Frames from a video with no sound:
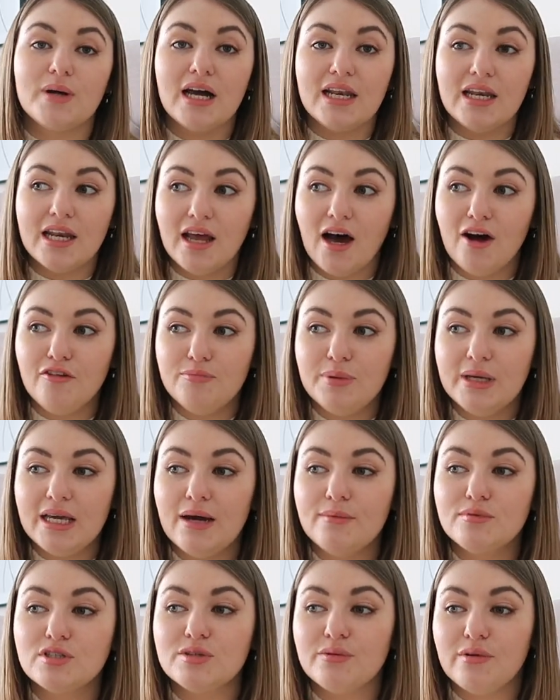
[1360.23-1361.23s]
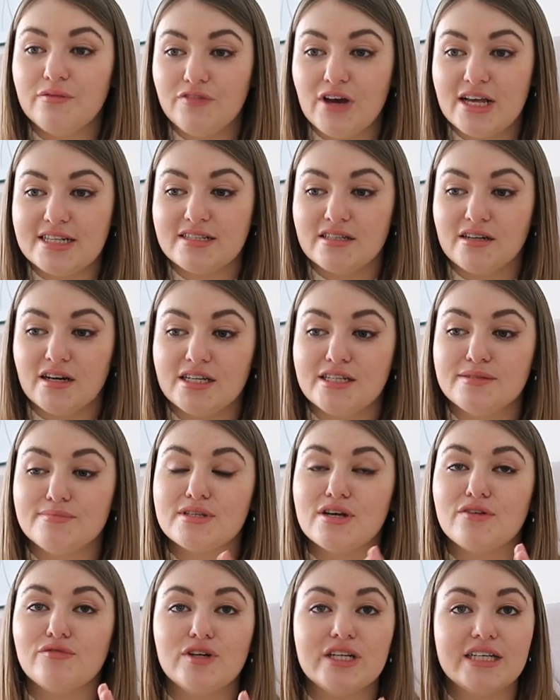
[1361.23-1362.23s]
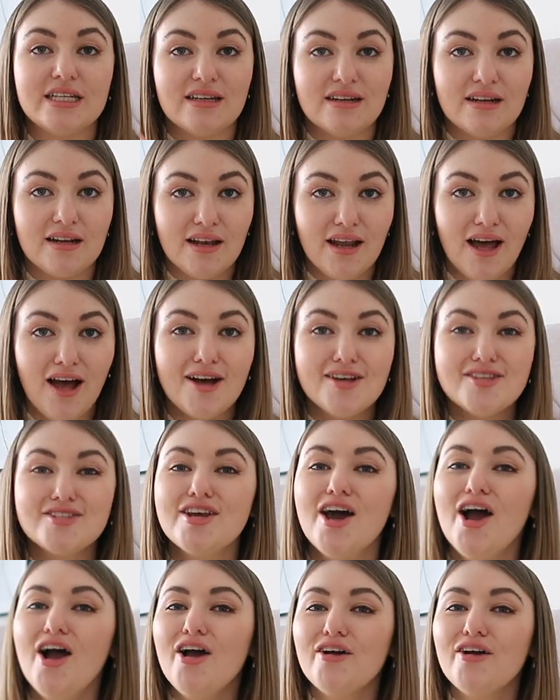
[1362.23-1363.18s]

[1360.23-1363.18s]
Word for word: I love being able to invest in items that are really gonna last,